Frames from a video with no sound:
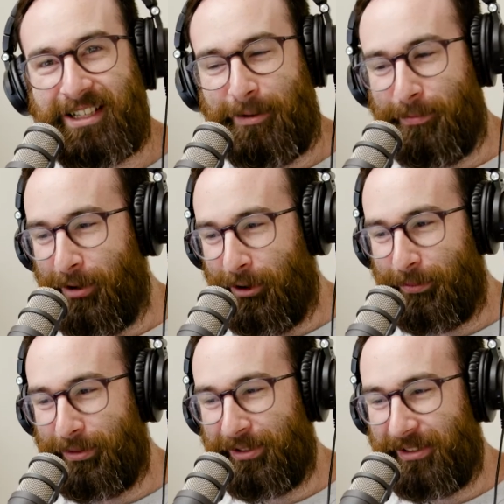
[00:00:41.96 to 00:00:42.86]

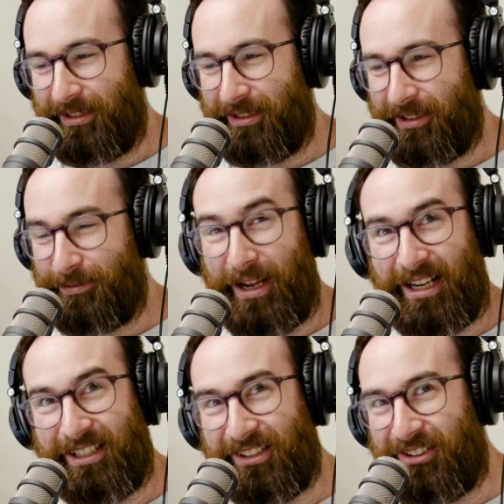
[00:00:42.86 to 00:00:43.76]
Melbourne is
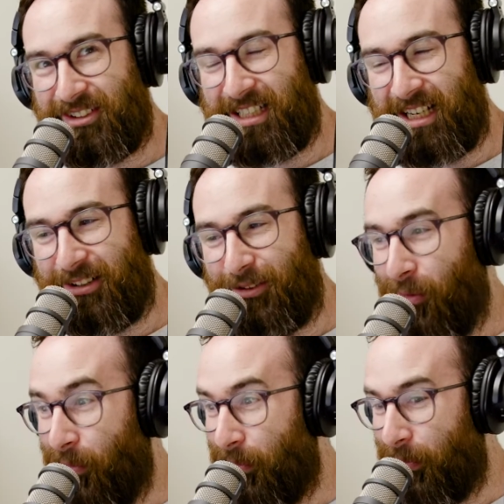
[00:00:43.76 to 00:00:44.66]
back in lockdown,
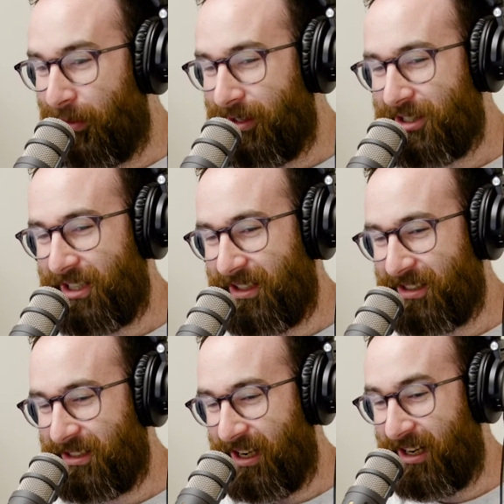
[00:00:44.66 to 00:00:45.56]
or shall I
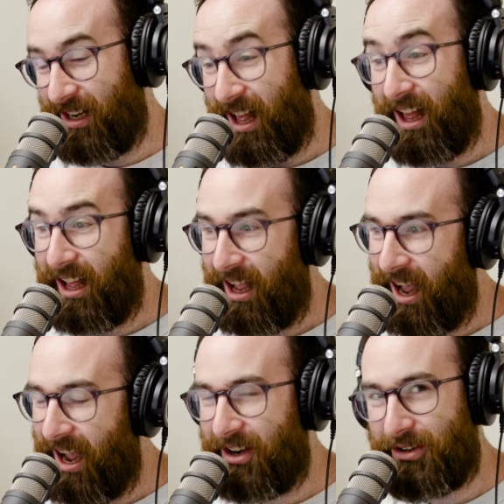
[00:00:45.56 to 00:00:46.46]
say,
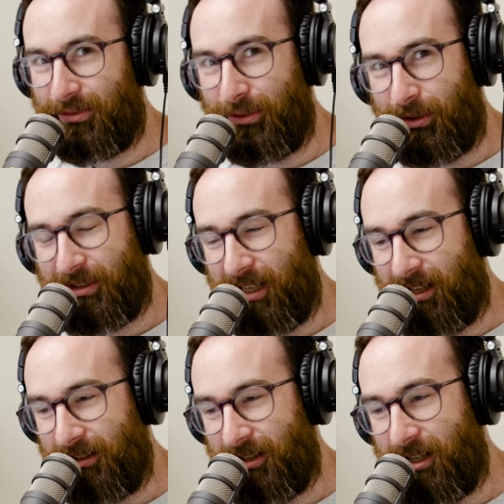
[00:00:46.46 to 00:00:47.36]
out of
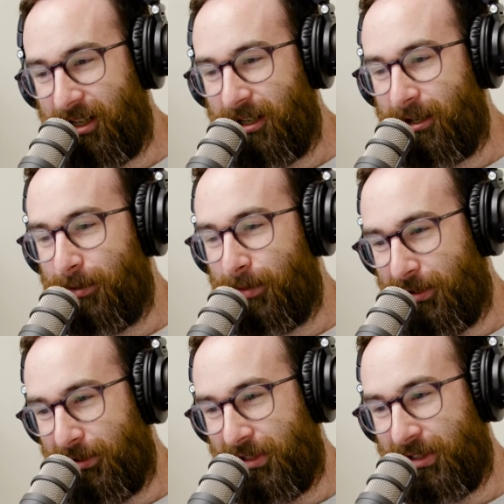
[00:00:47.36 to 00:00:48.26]
lockdown,
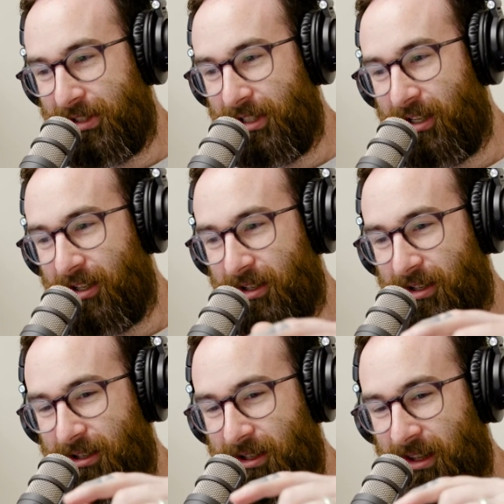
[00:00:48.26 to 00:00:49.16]
because
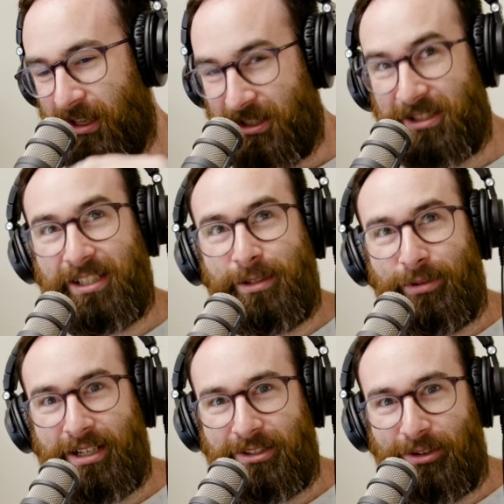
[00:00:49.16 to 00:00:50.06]
they just did the
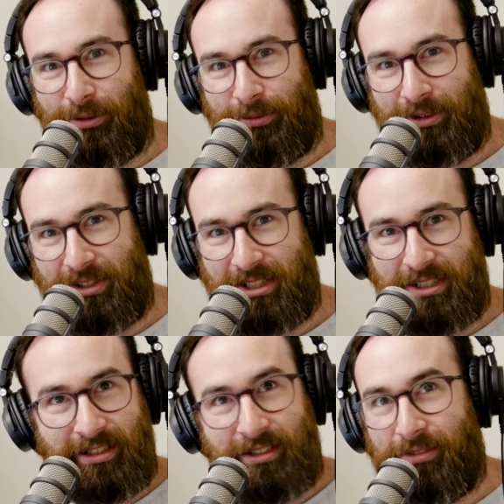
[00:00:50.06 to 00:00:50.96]
press conference.